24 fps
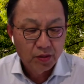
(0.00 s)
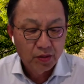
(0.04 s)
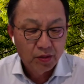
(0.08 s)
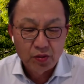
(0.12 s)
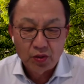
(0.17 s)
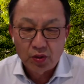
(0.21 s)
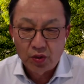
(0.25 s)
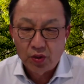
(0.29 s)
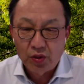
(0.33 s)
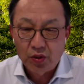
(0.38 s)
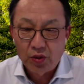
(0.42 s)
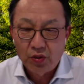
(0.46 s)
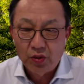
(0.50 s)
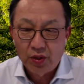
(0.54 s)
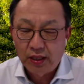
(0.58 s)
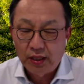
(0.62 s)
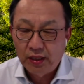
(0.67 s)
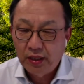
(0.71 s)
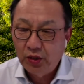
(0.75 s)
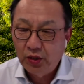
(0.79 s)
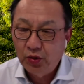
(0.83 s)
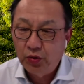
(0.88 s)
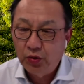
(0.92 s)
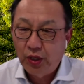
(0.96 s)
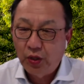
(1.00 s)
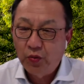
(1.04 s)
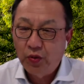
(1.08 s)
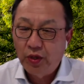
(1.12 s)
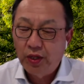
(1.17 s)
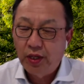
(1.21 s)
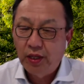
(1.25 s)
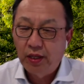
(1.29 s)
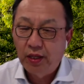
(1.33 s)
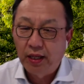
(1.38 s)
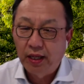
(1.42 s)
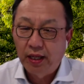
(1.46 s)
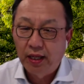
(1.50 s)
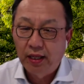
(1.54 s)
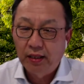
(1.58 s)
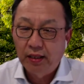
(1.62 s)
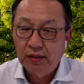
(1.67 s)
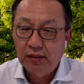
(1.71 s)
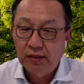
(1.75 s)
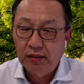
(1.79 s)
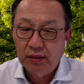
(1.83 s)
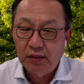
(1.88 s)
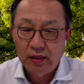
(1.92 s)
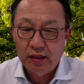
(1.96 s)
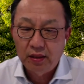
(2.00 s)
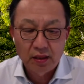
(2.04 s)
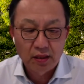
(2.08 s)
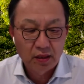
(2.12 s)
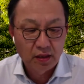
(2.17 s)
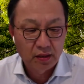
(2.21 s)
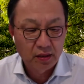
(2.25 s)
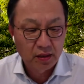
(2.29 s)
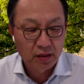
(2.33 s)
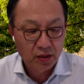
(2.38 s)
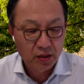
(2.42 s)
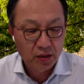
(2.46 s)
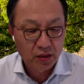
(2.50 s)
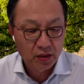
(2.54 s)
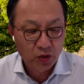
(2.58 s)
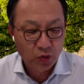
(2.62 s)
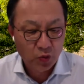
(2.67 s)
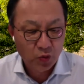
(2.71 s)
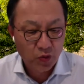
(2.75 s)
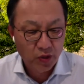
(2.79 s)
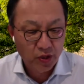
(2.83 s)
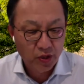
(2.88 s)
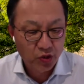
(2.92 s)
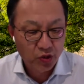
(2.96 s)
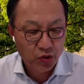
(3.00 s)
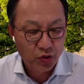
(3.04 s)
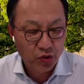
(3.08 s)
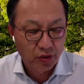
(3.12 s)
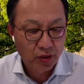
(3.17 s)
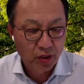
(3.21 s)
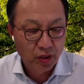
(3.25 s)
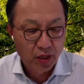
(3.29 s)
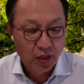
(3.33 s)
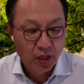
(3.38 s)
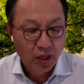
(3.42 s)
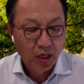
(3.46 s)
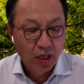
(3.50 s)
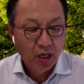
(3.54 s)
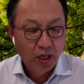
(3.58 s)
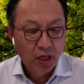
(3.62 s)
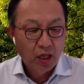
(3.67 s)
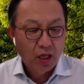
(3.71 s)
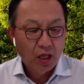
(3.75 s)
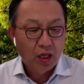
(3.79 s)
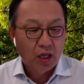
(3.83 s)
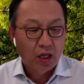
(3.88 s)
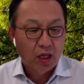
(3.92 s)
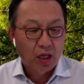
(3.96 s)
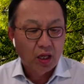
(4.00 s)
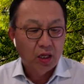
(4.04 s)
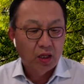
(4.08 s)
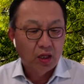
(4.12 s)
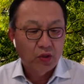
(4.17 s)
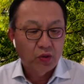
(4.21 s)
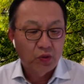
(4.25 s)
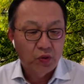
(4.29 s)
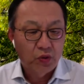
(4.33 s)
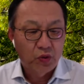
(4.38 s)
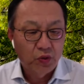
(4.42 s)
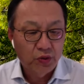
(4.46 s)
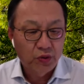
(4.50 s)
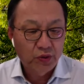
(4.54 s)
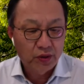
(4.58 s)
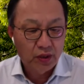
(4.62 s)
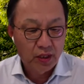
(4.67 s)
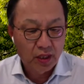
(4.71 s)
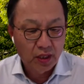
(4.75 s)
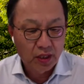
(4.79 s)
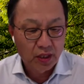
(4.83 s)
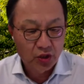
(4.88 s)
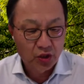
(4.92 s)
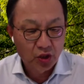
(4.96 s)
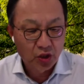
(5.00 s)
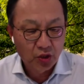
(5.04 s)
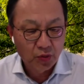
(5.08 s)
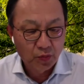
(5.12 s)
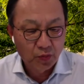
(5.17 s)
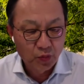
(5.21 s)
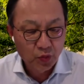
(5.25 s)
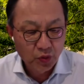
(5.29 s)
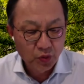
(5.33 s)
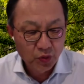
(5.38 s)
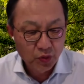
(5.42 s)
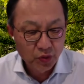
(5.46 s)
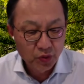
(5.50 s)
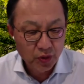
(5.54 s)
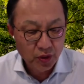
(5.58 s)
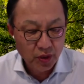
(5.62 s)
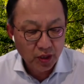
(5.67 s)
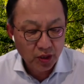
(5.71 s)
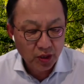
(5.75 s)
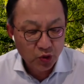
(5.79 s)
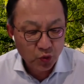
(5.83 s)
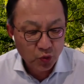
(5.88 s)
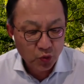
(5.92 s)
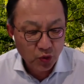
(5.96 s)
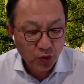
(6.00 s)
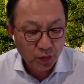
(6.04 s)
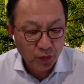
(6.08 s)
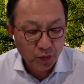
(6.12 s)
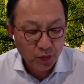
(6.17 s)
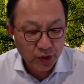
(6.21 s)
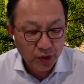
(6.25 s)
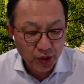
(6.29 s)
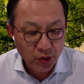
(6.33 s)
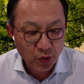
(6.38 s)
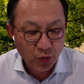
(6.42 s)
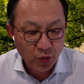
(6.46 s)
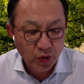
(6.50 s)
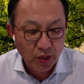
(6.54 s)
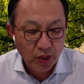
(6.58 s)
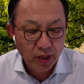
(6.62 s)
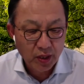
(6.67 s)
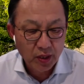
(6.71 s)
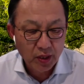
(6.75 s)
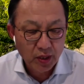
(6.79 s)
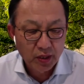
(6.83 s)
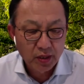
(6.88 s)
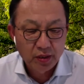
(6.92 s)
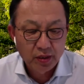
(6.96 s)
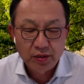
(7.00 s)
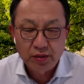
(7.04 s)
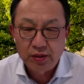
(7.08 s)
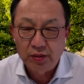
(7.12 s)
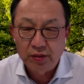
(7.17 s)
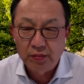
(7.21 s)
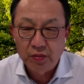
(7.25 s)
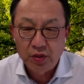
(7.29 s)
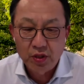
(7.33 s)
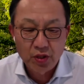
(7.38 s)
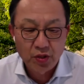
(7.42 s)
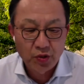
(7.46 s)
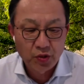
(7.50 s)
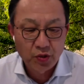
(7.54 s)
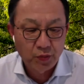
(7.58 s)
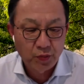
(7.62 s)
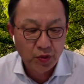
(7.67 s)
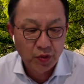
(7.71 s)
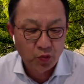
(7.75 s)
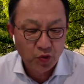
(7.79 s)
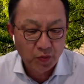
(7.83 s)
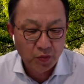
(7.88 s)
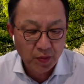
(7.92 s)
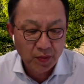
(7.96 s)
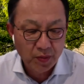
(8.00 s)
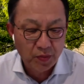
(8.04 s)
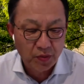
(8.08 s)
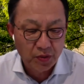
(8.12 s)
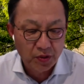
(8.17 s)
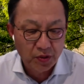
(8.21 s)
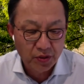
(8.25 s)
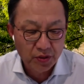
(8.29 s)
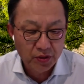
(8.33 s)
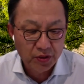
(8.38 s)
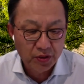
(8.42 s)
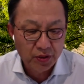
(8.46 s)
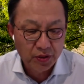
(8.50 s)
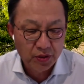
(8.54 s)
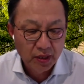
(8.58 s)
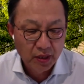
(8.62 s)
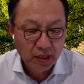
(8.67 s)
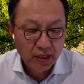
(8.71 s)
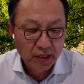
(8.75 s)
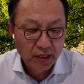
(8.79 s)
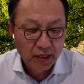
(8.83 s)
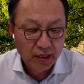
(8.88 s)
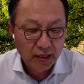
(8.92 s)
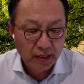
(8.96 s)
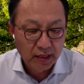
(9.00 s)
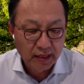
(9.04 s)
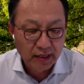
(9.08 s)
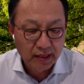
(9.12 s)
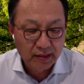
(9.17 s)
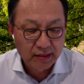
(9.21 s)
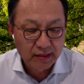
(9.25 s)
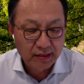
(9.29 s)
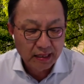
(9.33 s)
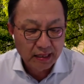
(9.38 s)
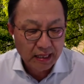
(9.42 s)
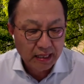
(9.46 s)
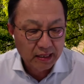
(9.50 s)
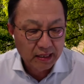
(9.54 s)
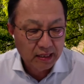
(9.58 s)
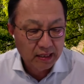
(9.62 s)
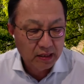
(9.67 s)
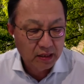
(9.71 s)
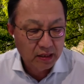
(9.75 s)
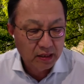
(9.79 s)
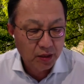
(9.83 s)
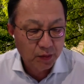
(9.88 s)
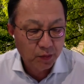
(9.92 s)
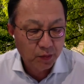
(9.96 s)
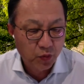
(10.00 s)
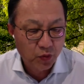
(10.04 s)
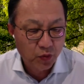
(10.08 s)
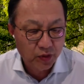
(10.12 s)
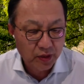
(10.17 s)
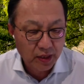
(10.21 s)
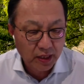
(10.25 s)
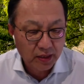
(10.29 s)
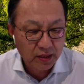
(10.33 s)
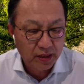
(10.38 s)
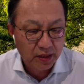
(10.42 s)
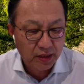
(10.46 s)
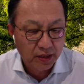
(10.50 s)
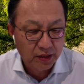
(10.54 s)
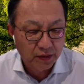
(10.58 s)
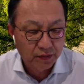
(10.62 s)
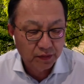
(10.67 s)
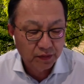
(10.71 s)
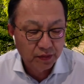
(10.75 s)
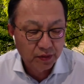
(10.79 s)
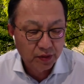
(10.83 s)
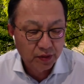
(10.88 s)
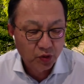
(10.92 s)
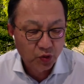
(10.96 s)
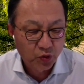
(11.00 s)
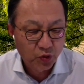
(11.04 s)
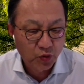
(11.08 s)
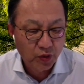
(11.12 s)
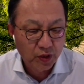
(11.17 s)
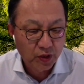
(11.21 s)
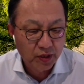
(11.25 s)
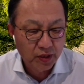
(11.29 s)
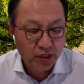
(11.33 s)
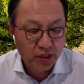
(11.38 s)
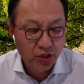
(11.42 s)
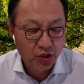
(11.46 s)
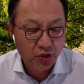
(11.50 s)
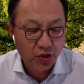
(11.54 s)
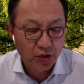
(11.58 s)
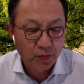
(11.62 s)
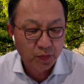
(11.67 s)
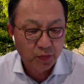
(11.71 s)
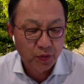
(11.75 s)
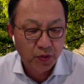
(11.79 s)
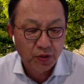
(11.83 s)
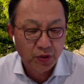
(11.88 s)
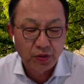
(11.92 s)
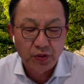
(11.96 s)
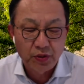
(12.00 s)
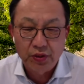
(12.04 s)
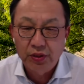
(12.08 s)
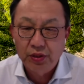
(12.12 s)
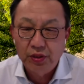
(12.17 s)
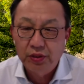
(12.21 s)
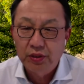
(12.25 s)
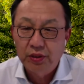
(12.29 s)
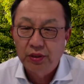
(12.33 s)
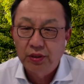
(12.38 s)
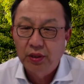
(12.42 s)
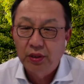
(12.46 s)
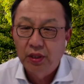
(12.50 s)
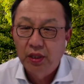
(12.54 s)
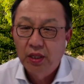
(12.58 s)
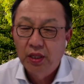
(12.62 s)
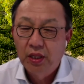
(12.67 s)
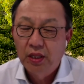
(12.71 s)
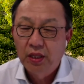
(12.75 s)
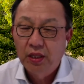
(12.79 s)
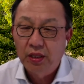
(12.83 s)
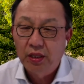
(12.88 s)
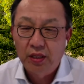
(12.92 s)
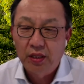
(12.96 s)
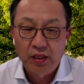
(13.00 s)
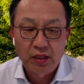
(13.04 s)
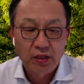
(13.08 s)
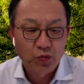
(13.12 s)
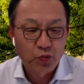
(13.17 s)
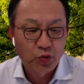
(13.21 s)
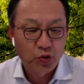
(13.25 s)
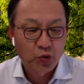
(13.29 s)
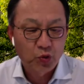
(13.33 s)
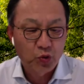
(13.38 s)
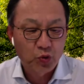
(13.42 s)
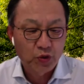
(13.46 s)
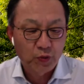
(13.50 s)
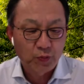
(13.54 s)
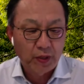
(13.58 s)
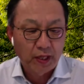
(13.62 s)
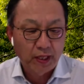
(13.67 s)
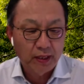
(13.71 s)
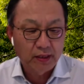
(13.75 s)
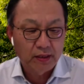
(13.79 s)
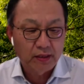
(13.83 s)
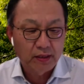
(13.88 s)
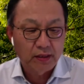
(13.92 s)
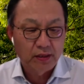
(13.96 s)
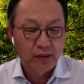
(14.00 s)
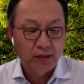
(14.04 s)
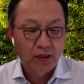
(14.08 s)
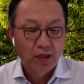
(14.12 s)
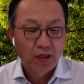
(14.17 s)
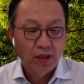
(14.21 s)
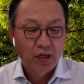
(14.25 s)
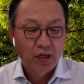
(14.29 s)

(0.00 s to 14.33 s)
So I think today we can ask this question. Could the Moon-Trump era similarly be remembered as another productive transitional period in retrospect,